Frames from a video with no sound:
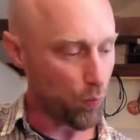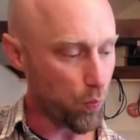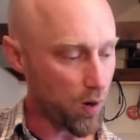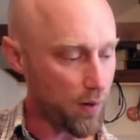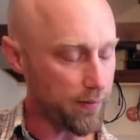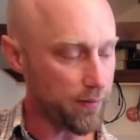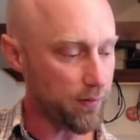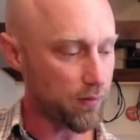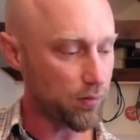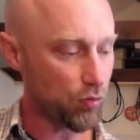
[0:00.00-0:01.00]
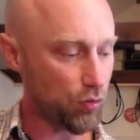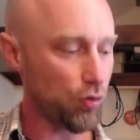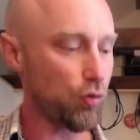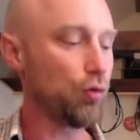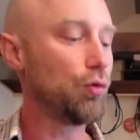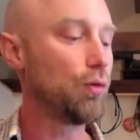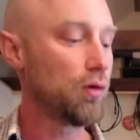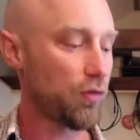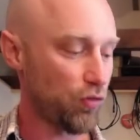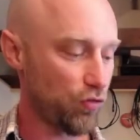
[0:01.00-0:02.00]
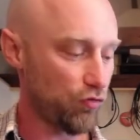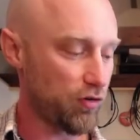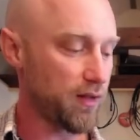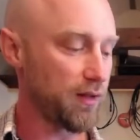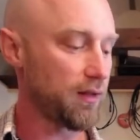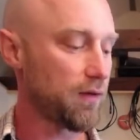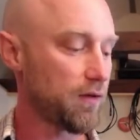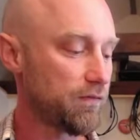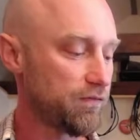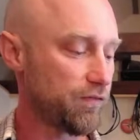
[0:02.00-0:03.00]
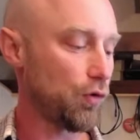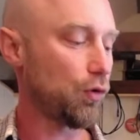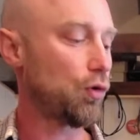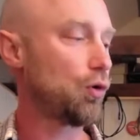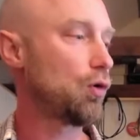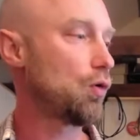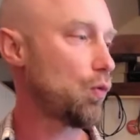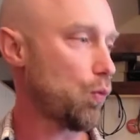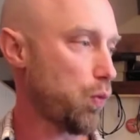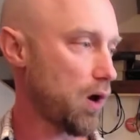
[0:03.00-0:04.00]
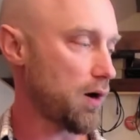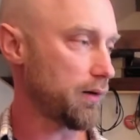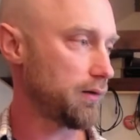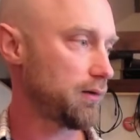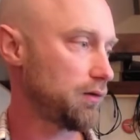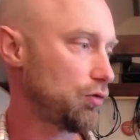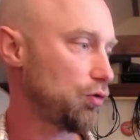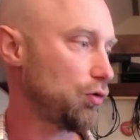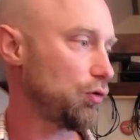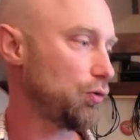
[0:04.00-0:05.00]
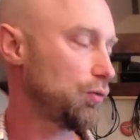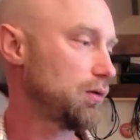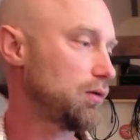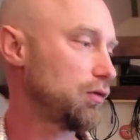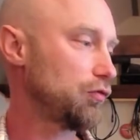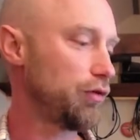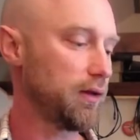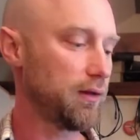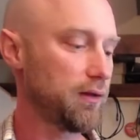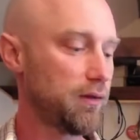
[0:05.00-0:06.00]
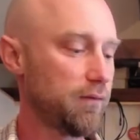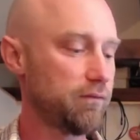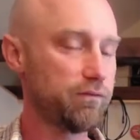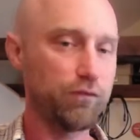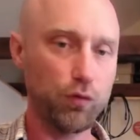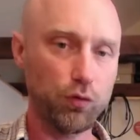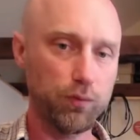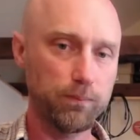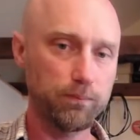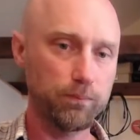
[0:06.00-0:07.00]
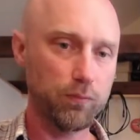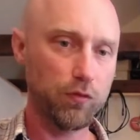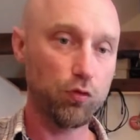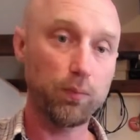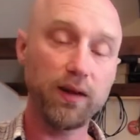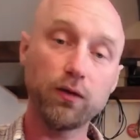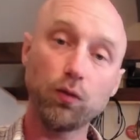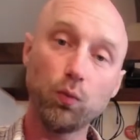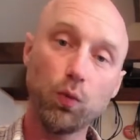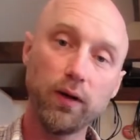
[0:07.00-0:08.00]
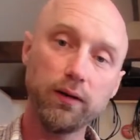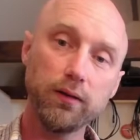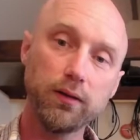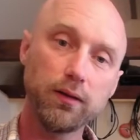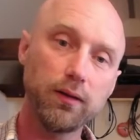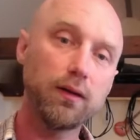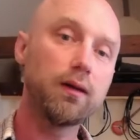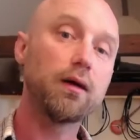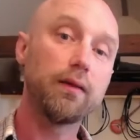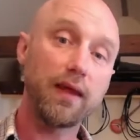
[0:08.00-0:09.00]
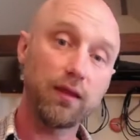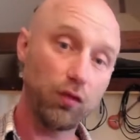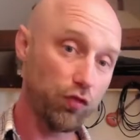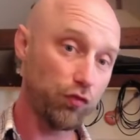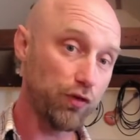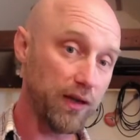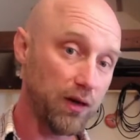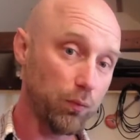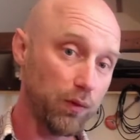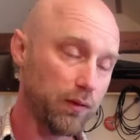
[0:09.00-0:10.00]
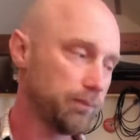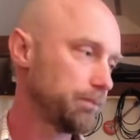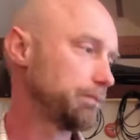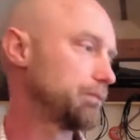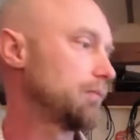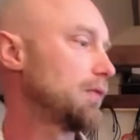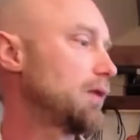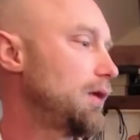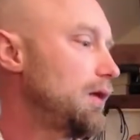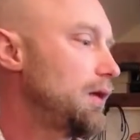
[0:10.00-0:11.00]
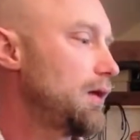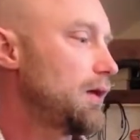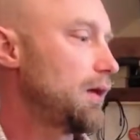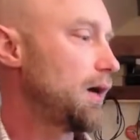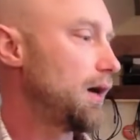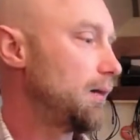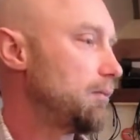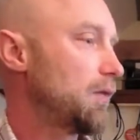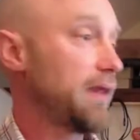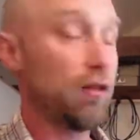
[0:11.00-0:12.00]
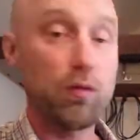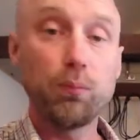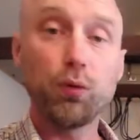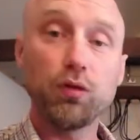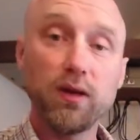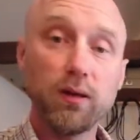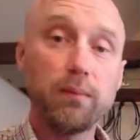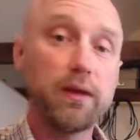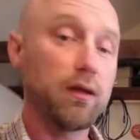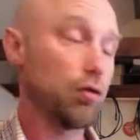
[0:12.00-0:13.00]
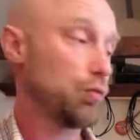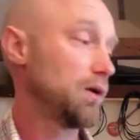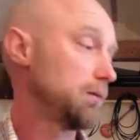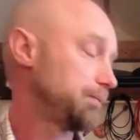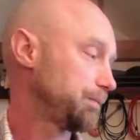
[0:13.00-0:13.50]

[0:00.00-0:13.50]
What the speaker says: 1, 2, 3, 4, 1, 2, 3, 4. So we're playing on the 1 and then the 3, aren't we? And that's important in a minute as well.